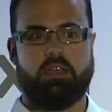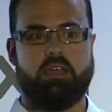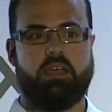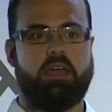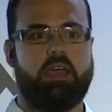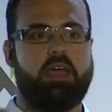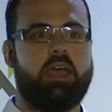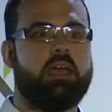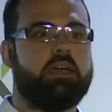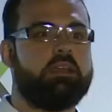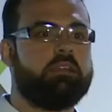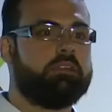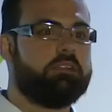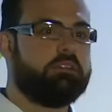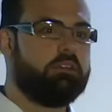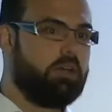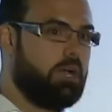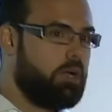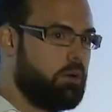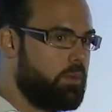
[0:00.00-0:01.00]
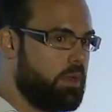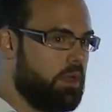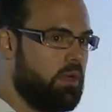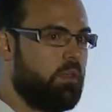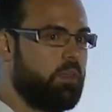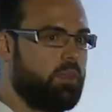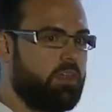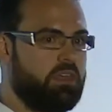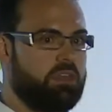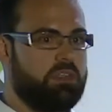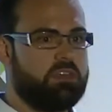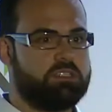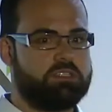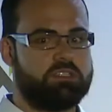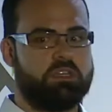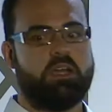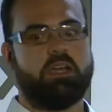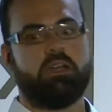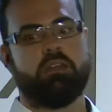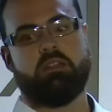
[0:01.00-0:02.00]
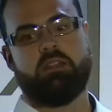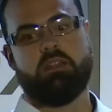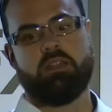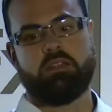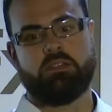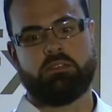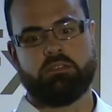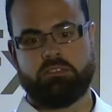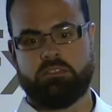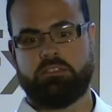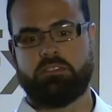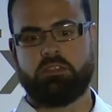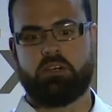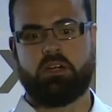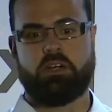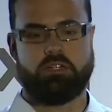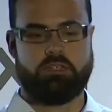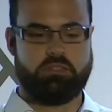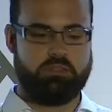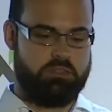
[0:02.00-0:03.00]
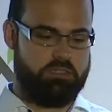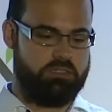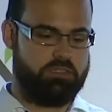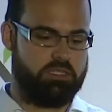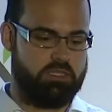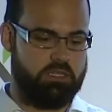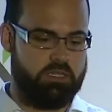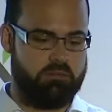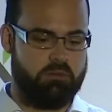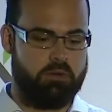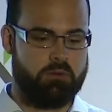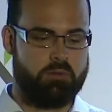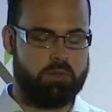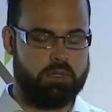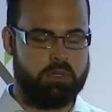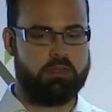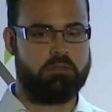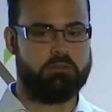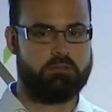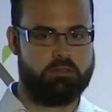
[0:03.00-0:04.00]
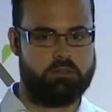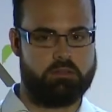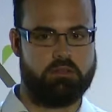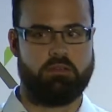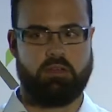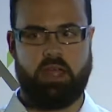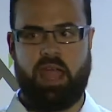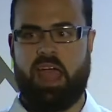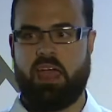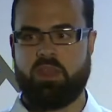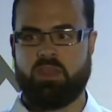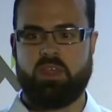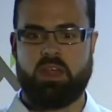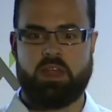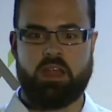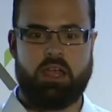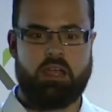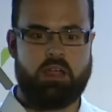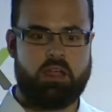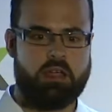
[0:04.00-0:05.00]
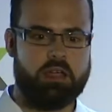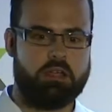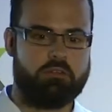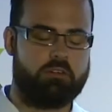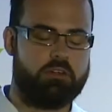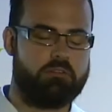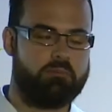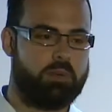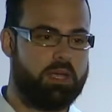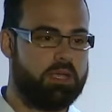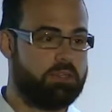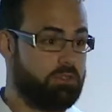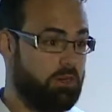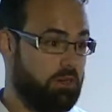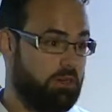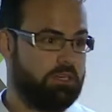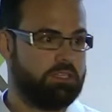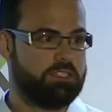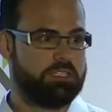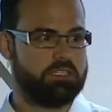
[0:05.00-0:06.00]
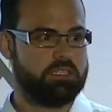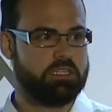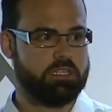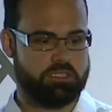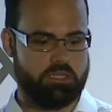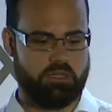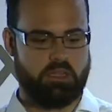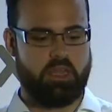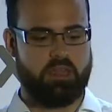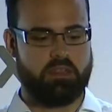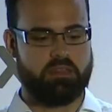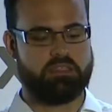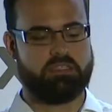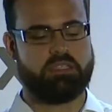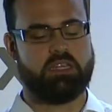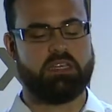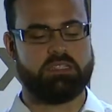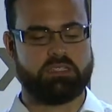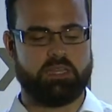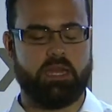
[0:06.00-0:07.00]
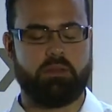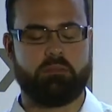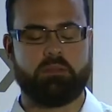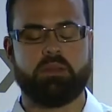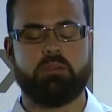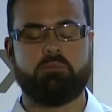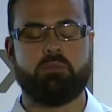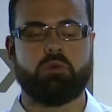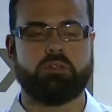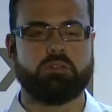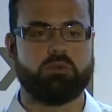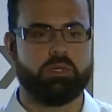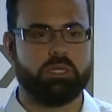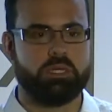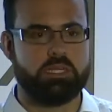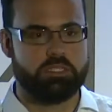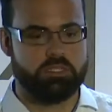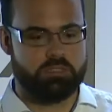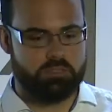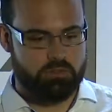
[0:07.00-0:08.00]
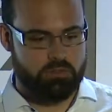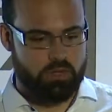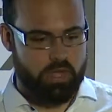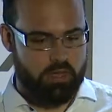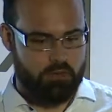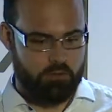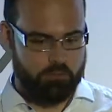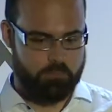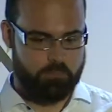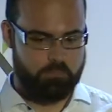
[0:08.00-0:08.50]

And we on the other side then start to see when we hand that aircraft back to our engineers, okay, this has happened, what do we need to do now?